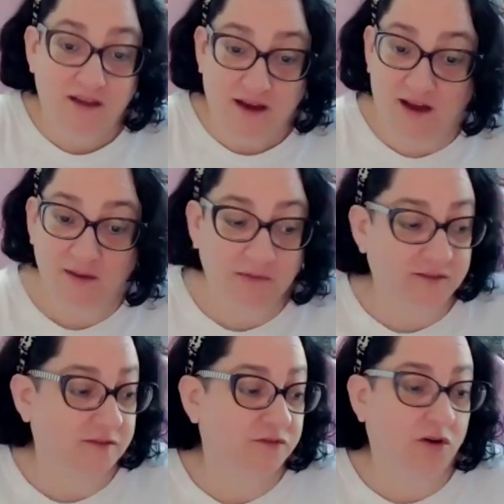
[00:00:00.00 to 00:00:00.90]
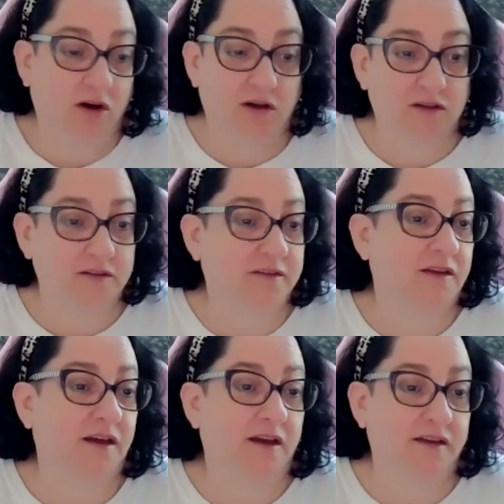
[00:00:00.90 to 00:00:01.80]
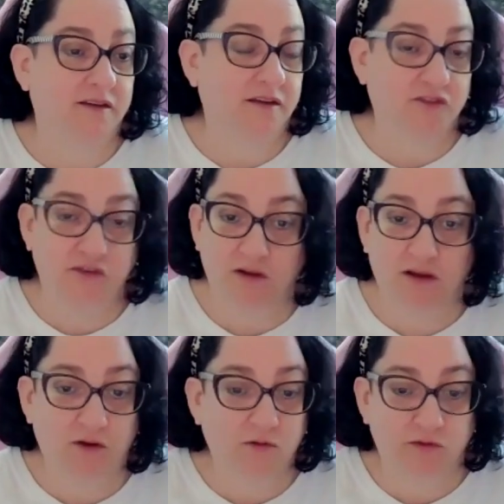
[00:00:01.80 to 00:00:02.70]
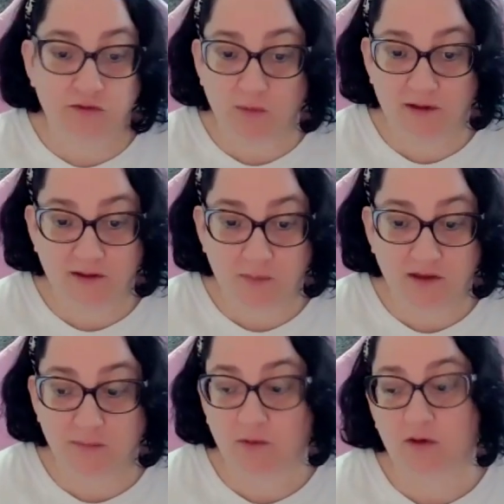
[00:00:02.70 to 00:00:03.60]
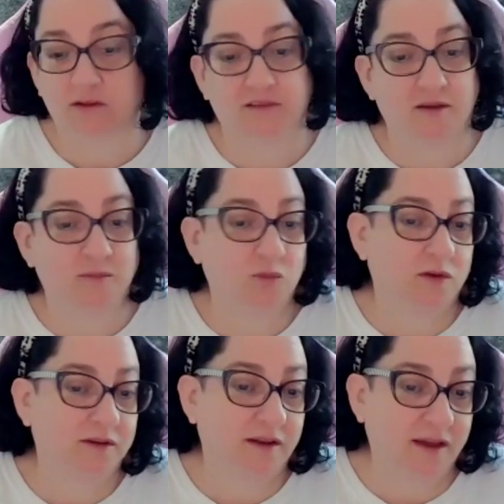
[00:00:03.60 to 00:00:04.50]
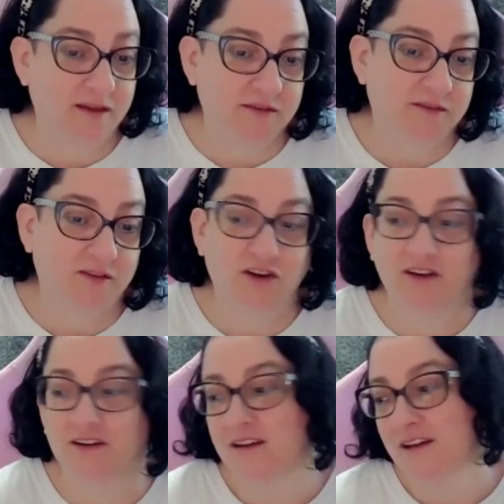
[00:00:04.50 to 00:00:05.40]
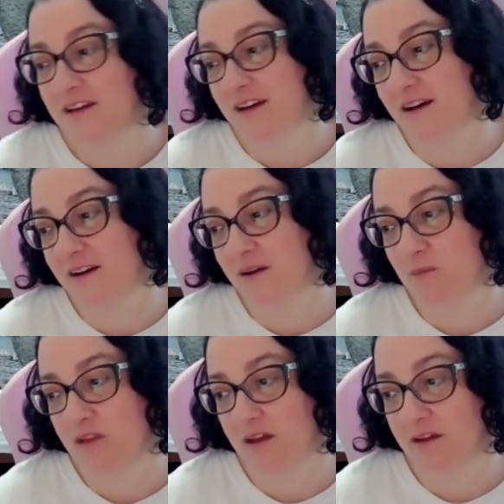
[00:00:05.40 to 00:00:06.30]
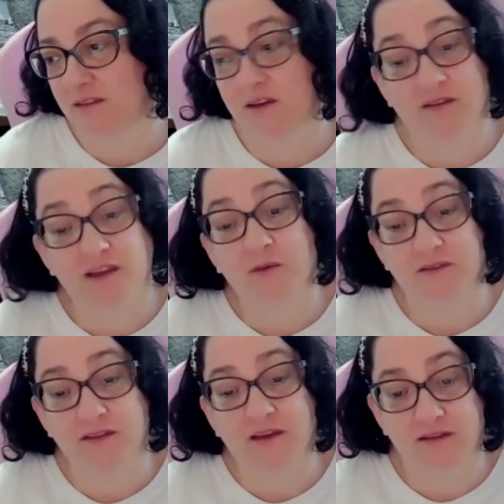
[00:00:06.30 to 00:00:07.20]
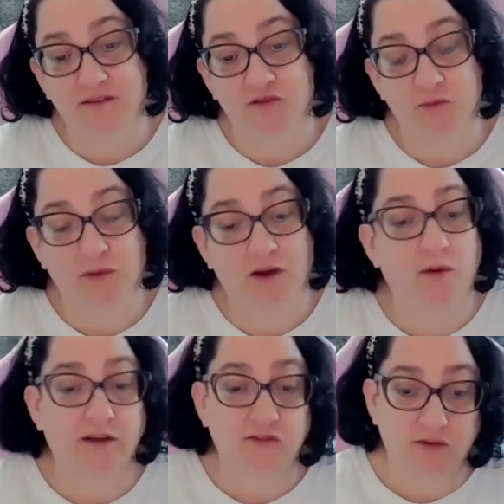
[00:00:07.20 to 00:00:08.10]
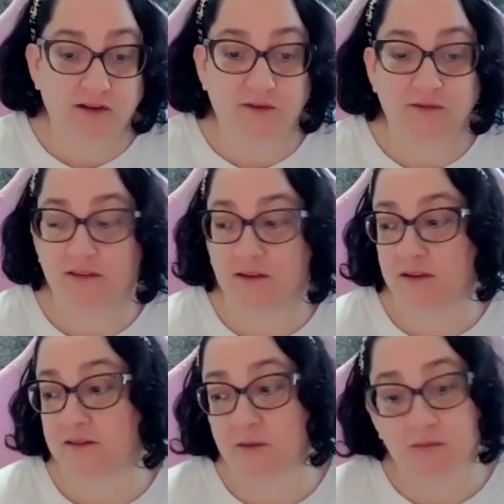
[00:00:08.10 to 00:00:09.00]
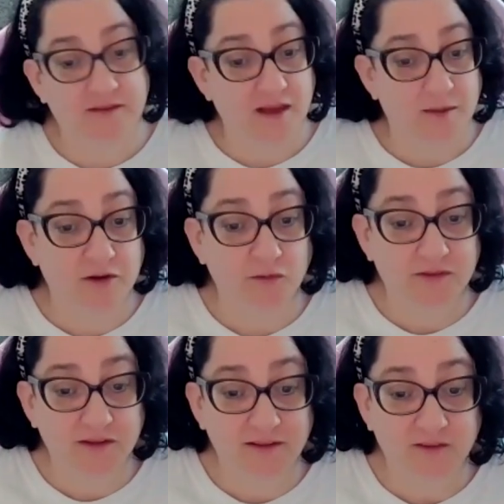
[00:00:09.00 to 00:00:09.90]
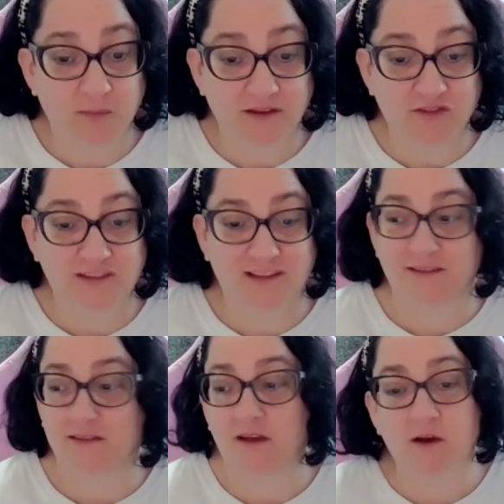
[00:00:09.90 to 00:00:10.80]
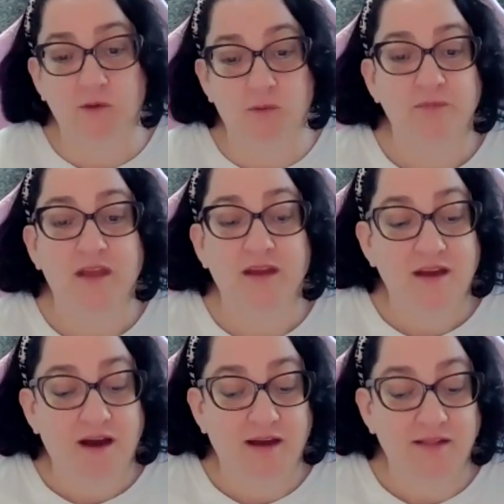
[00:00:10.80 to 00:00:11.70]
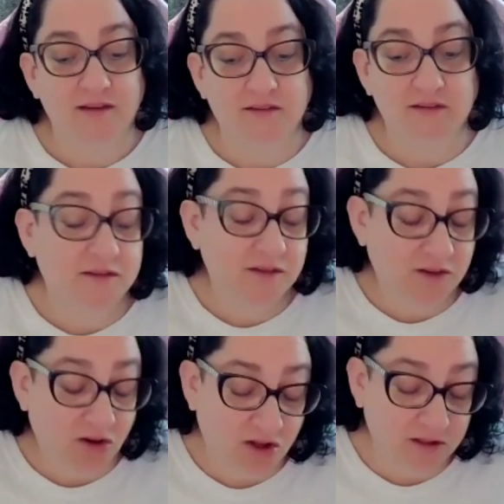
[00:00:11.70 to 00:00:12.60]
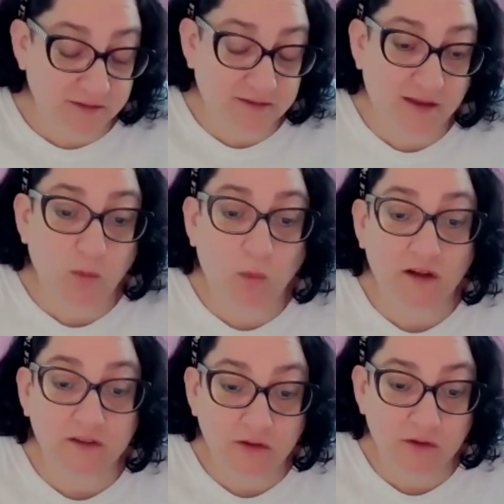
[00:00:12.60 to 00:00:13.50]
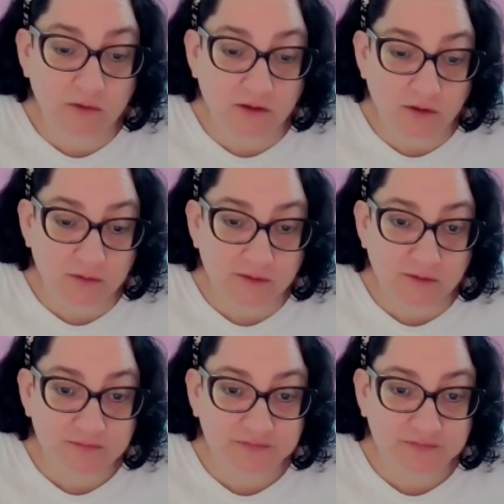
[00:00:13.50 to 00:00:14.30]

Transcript: I must have called, I kid you not, over 20 people. Some wouldn't answer. And that was the answer from there. "Oh, I treat OCD." Some say, "I'm an OCD specialist." "Oh, I like to call and say, what do you use?"